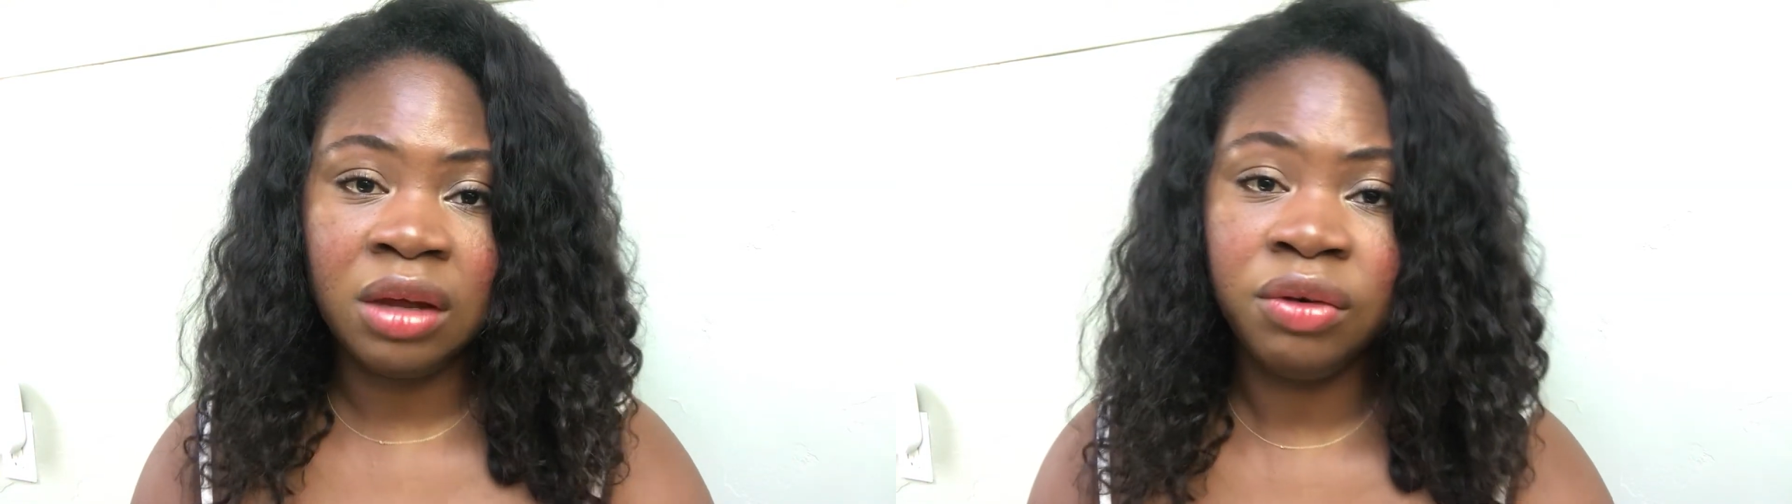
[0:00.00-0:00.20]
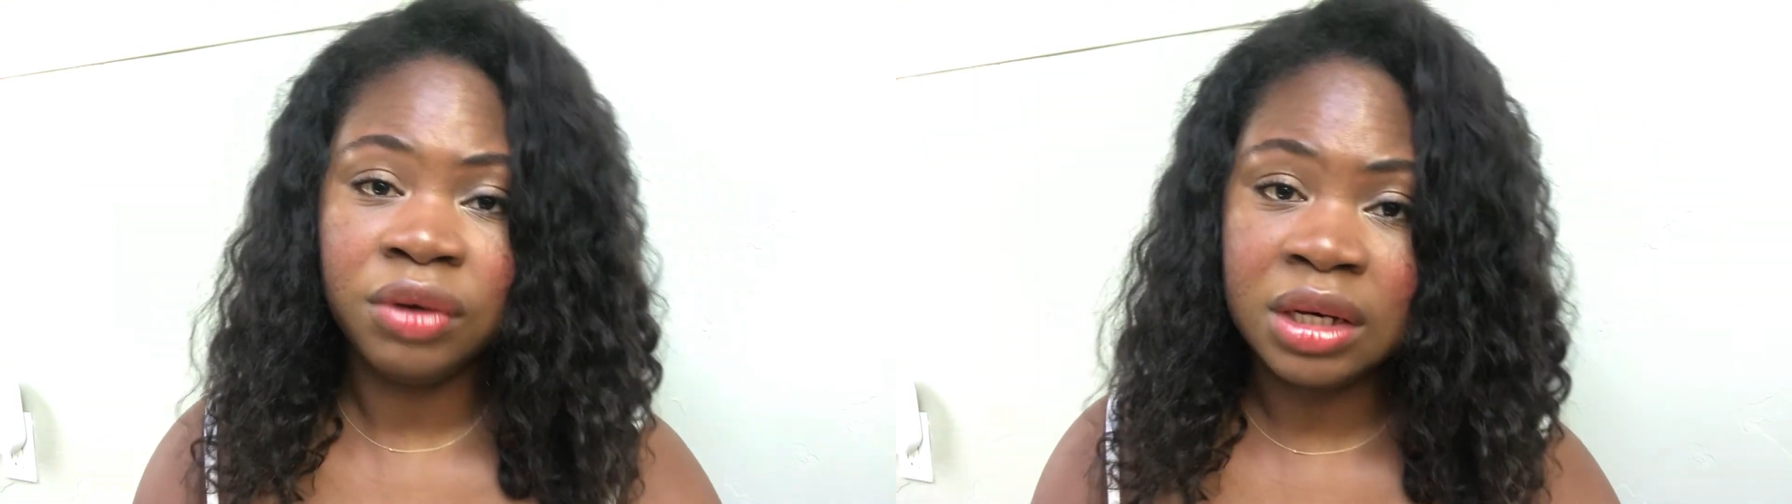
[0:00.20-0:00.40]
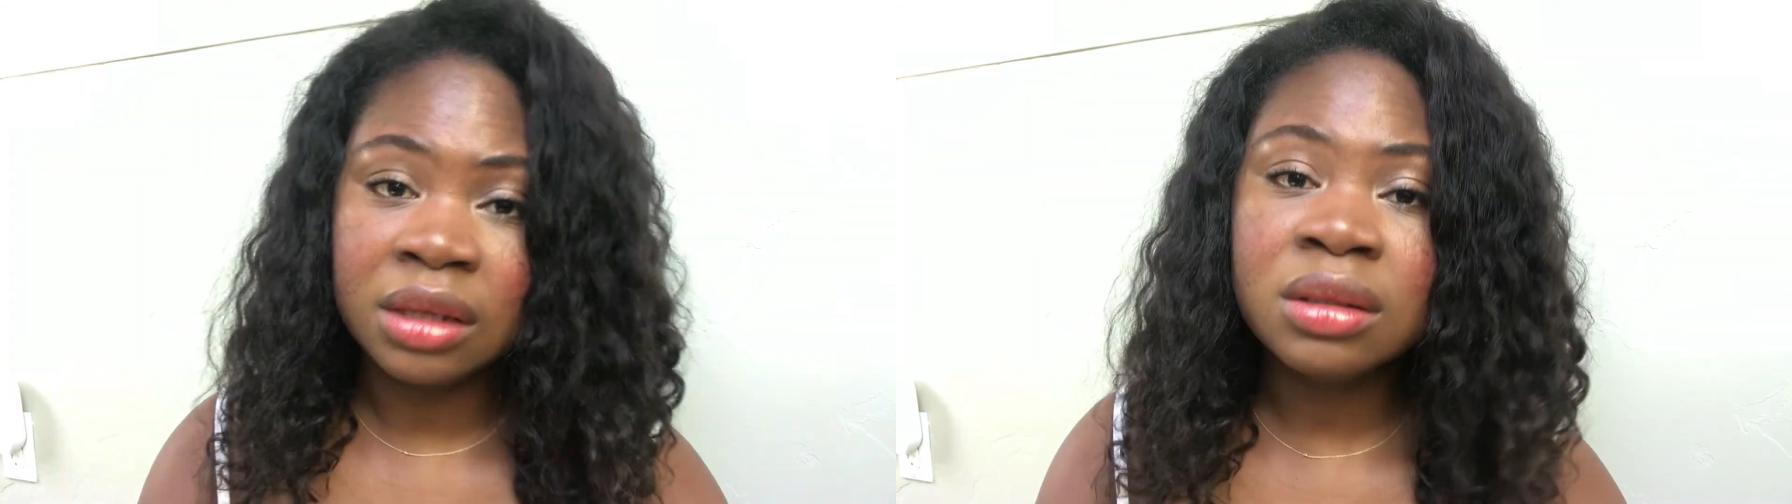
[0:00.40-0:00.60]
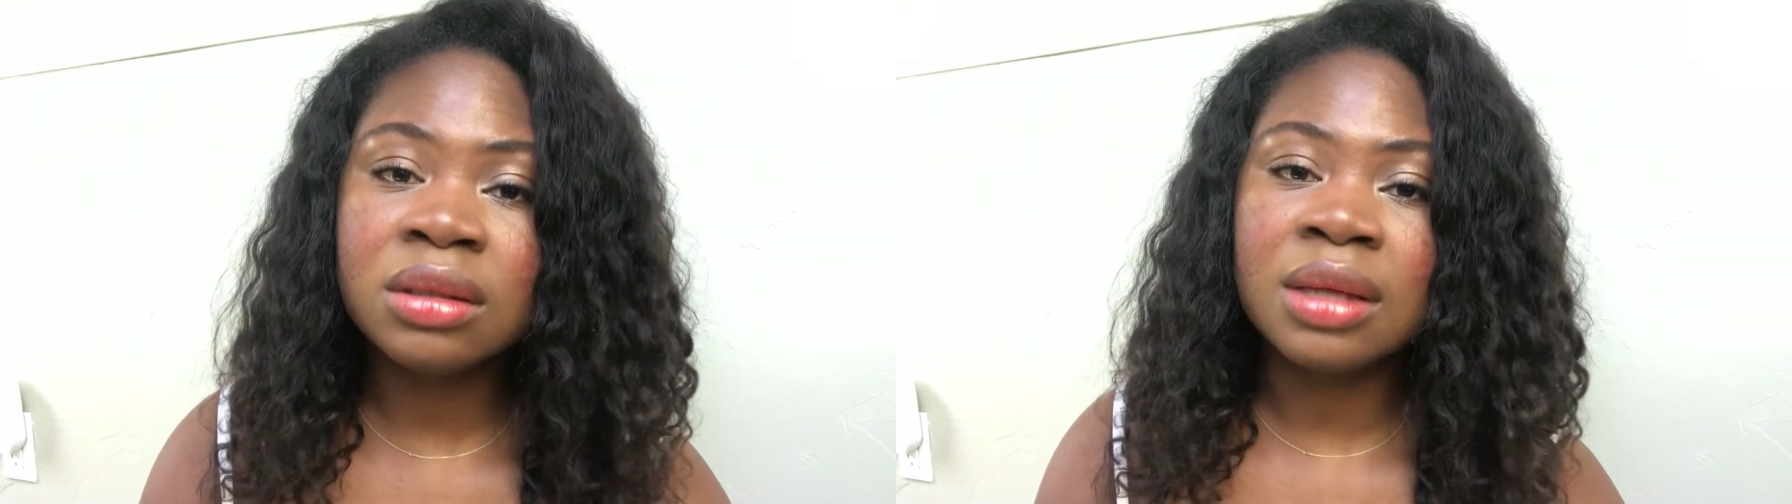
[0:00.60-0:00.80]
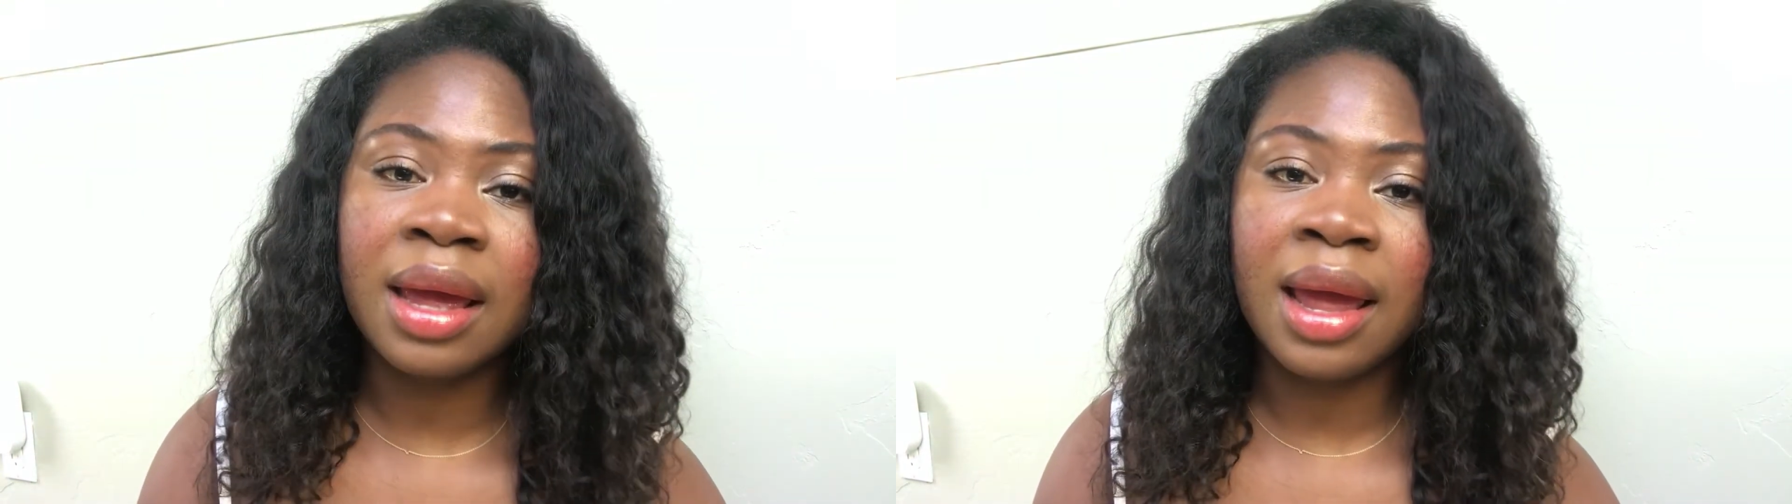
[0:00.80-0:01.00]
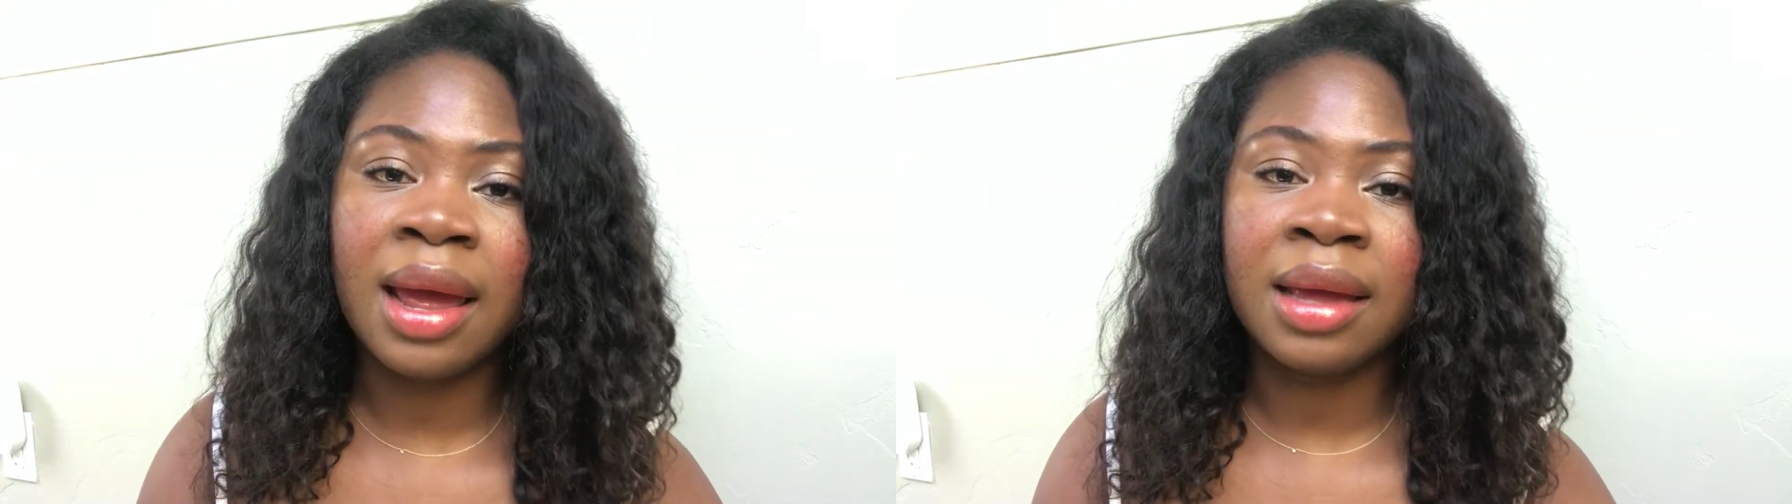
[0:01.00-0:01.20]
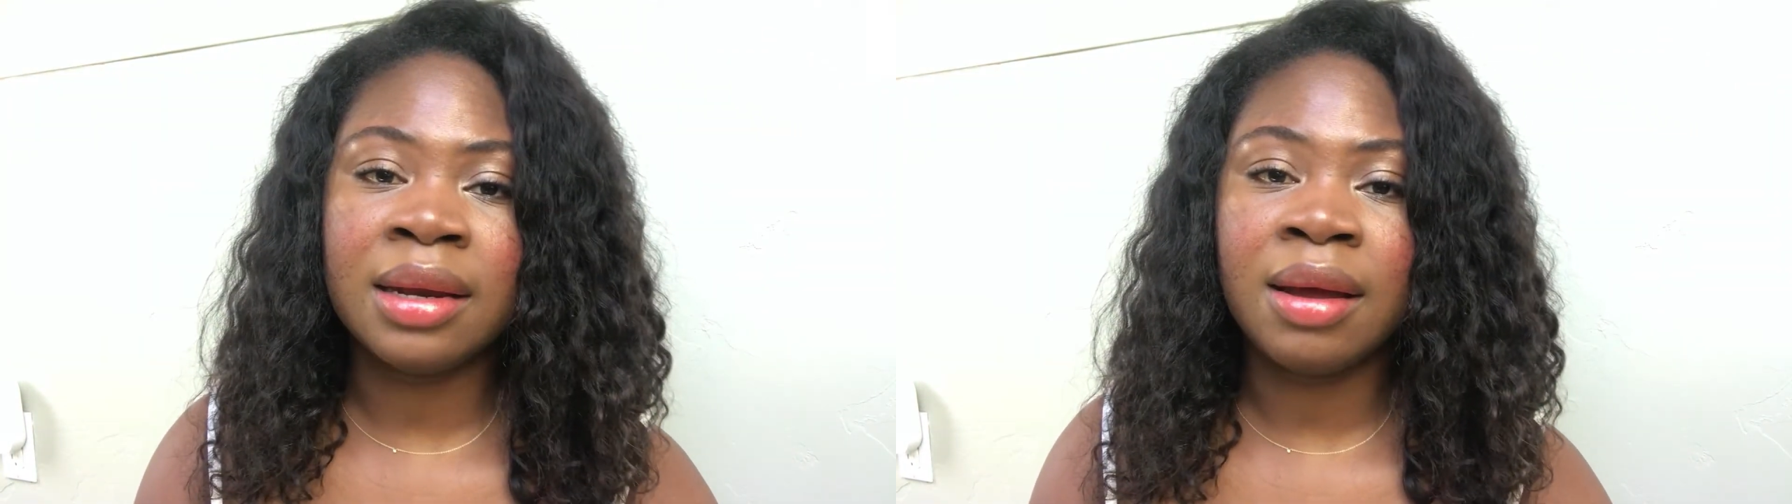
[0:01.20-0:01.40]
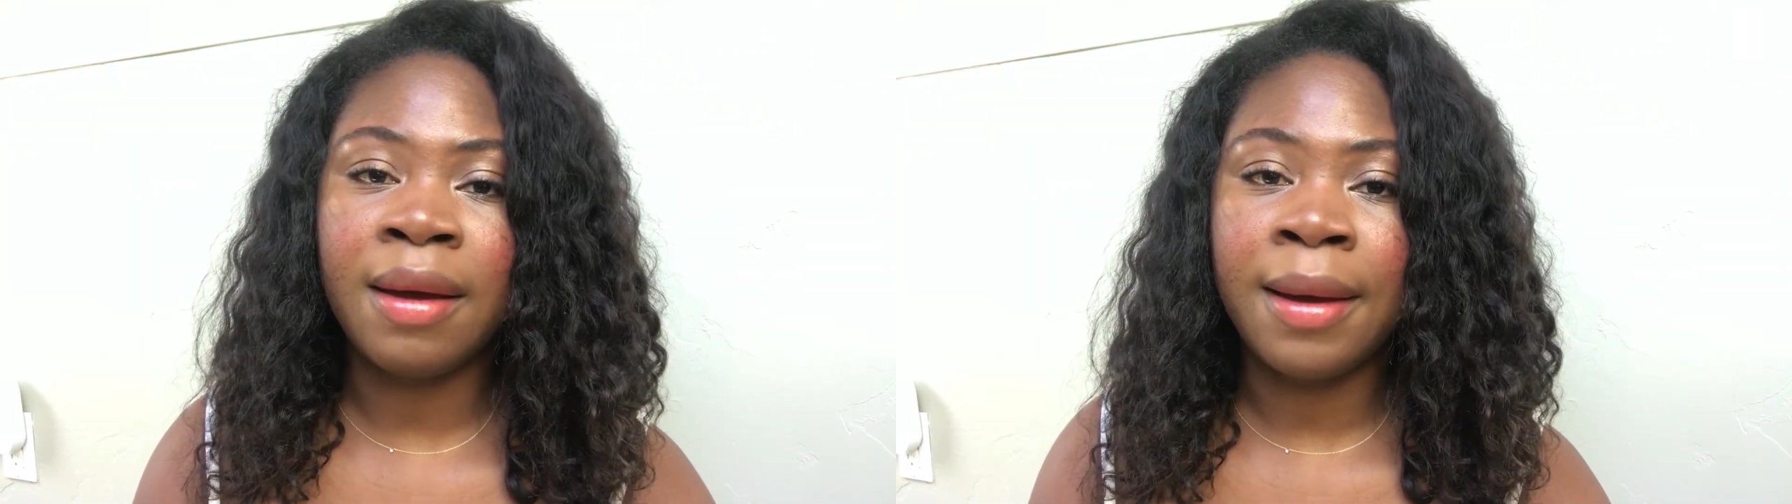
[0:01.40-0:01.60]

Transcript: ingredients, and